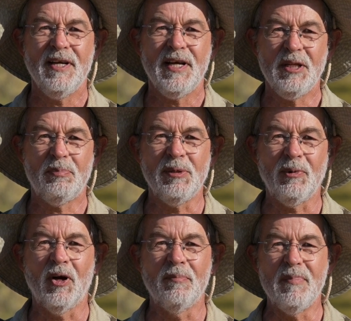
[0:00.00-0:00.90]
and the
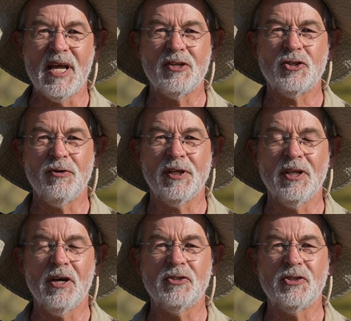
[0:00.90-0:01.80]
people I met during
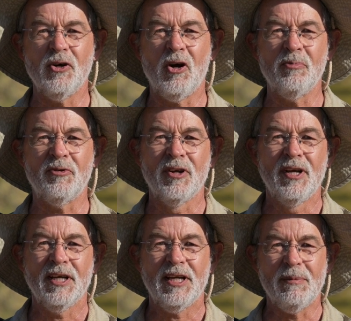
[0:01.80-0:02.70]
those jobs
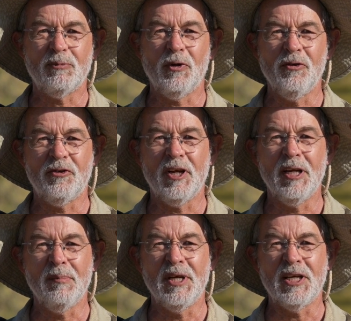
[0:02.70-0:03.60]
kept on
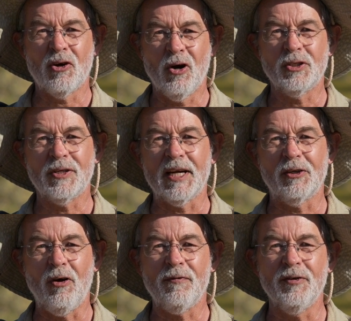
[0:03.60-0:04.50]
sending me
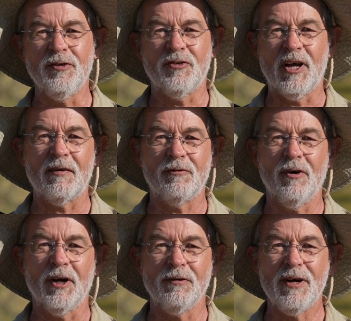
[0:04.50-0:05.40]
contract offers
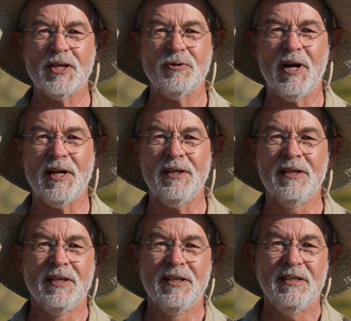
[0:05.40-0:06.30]
after I graduated,
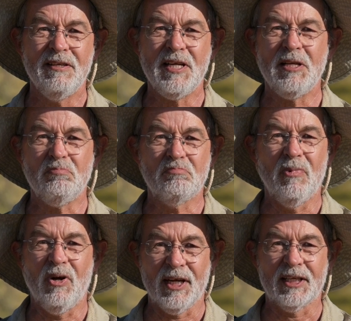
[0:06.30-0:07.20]
and
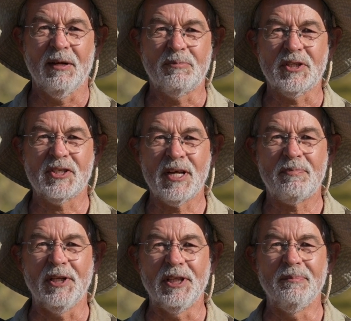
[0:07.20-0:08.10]
I kept
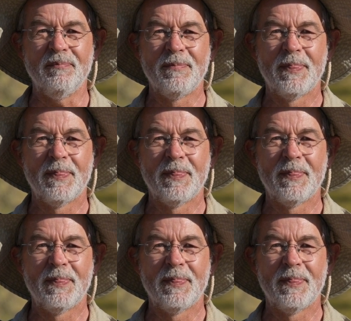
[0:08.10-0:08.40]
accepting them.